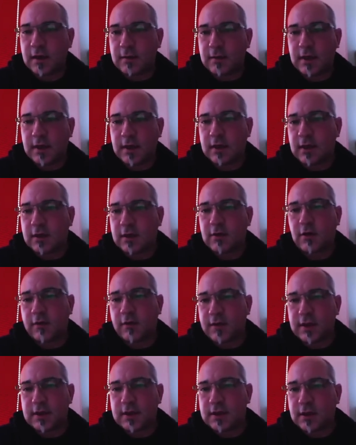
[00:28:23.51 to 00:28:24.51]
that
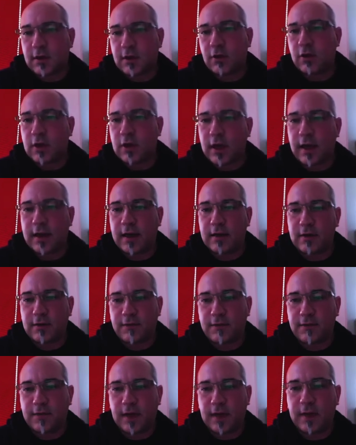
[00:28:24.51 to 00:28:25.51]
covers all kinds of
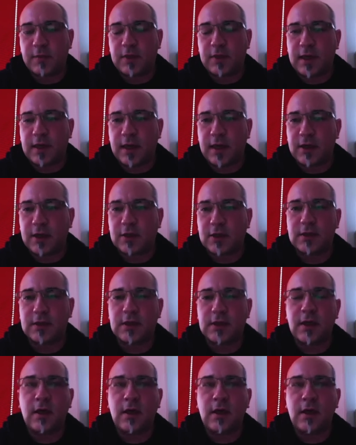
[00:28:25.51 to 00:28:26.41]
applications.